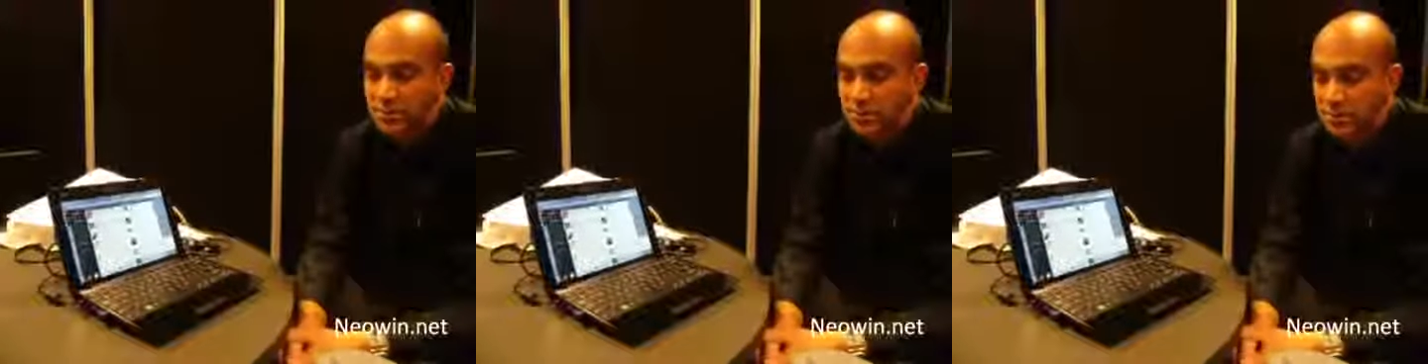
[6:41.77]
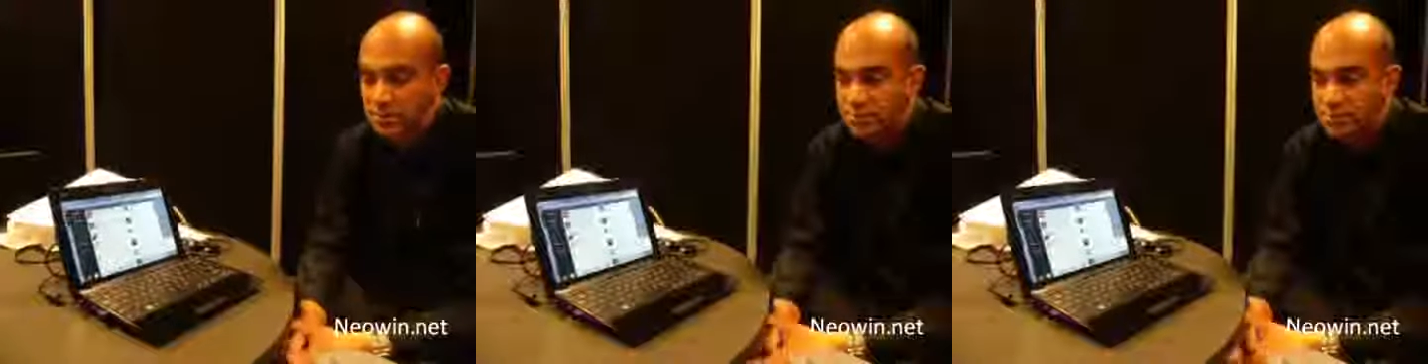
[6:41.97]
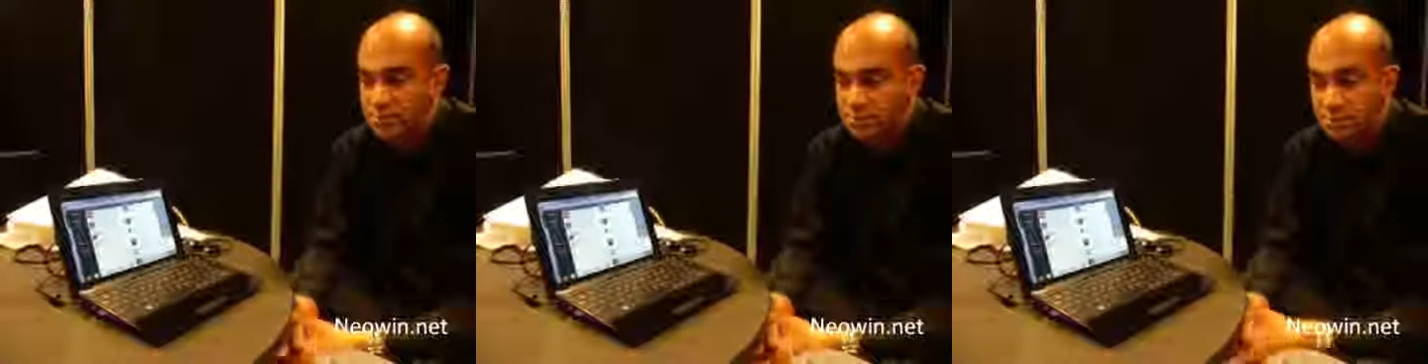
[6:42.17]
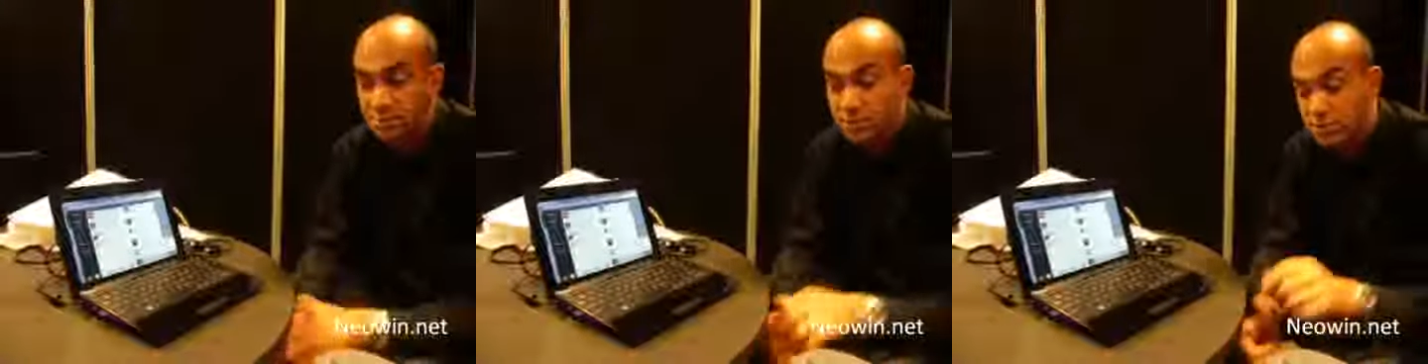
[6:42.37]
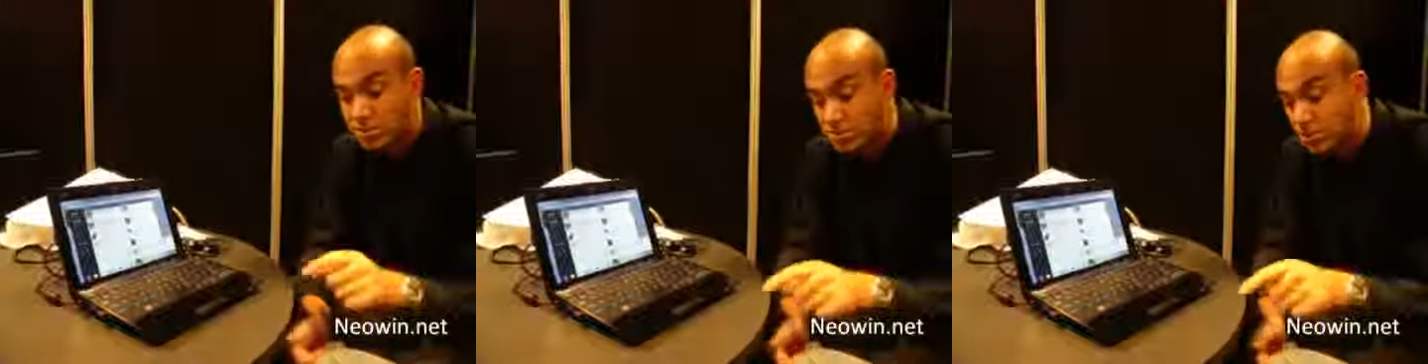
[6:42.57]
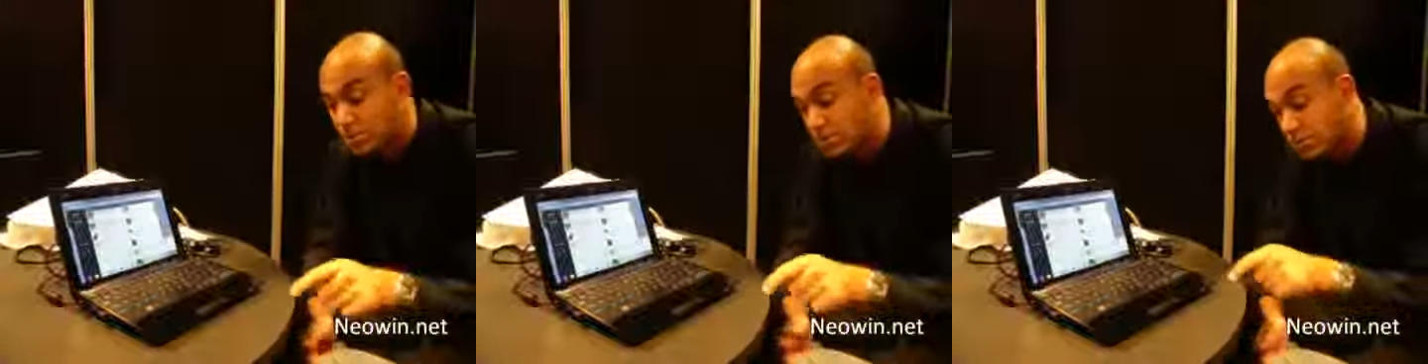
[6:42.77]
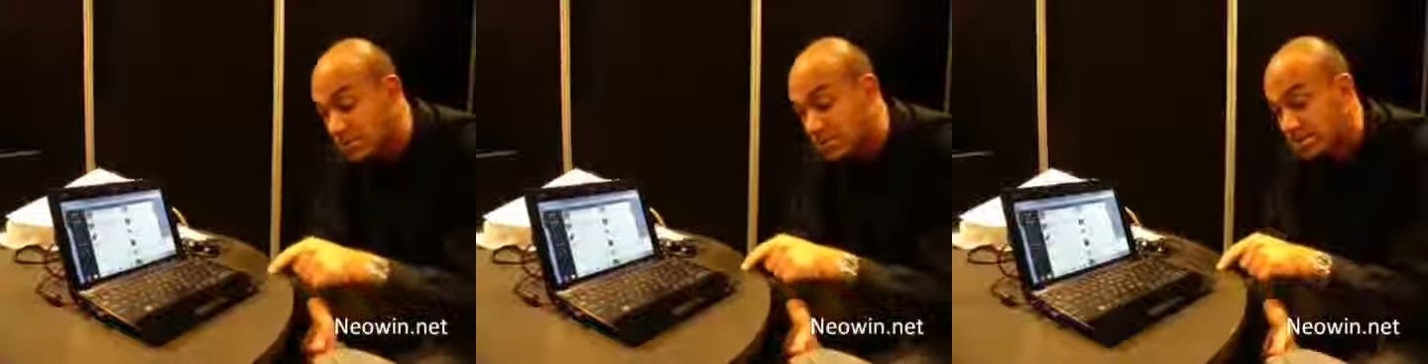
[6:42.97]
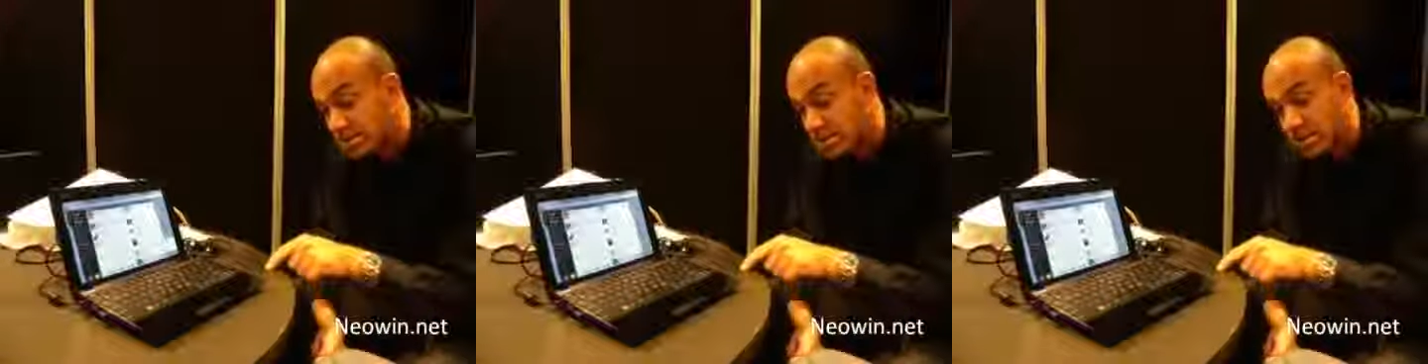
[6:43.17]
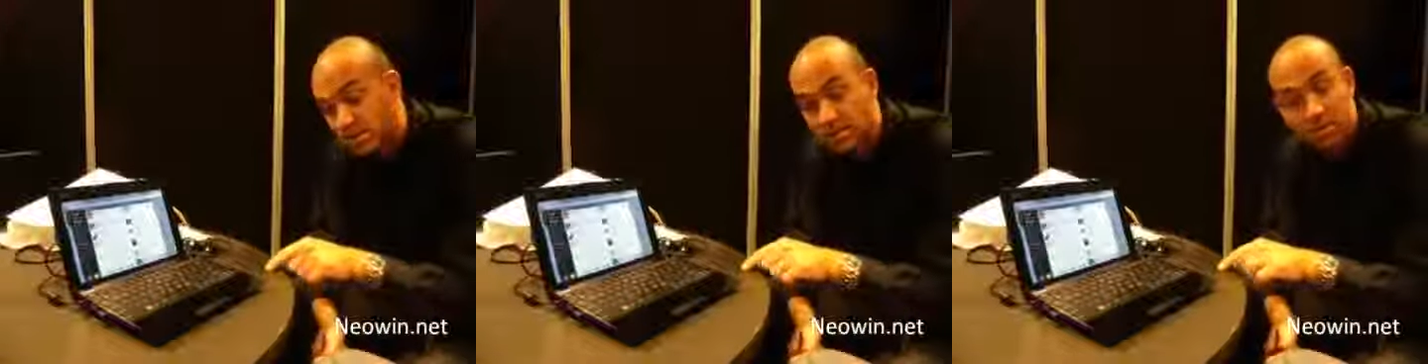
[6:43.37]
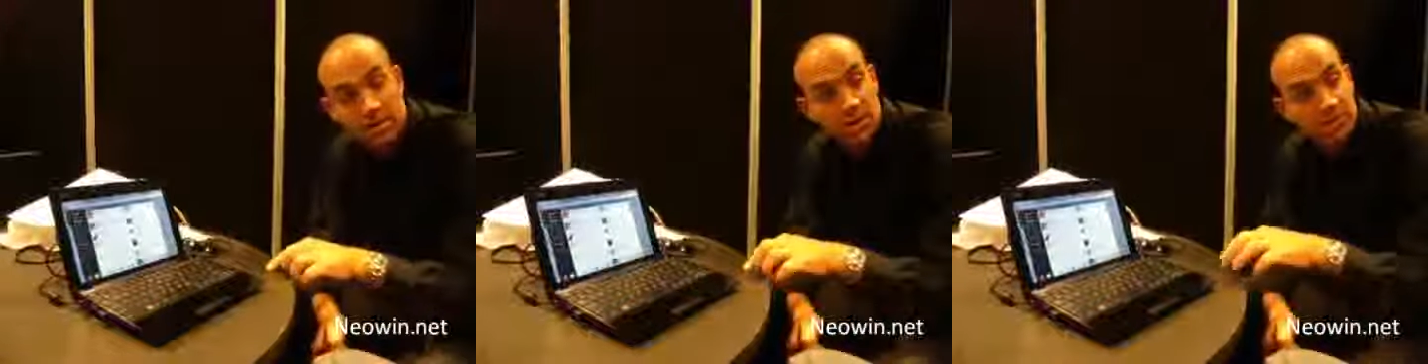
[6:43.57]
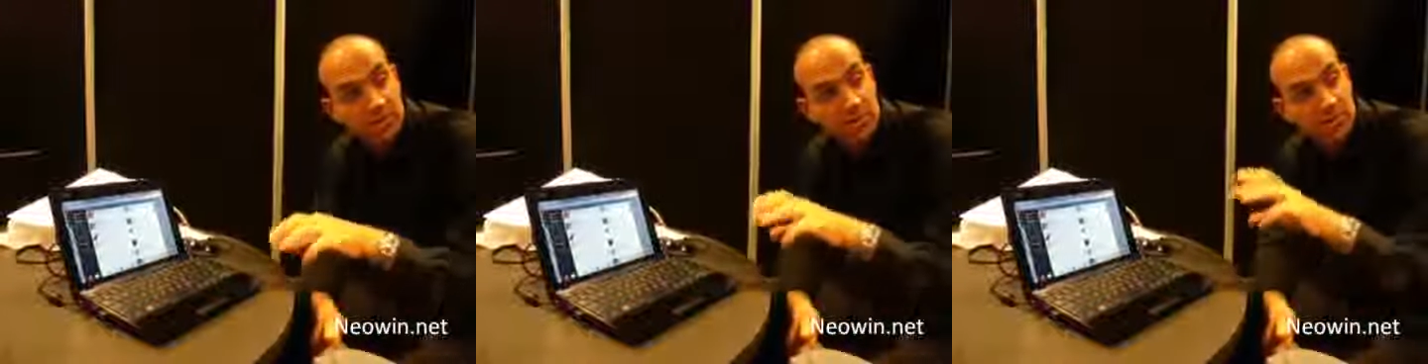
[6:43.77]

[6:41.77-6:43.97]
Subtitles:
with the user. So you just go to Seesmic.com.